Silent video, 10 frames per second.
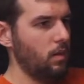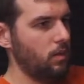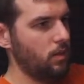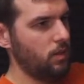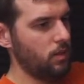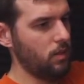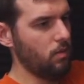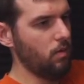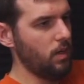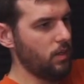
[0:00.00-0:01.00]
This is
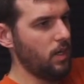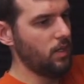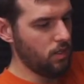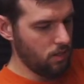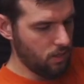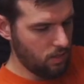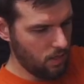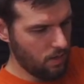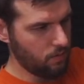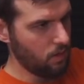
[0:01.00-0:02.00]
the orientation this is
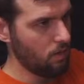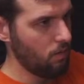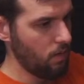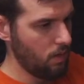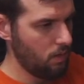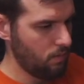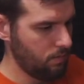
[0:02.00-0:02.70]
gonna have to go in.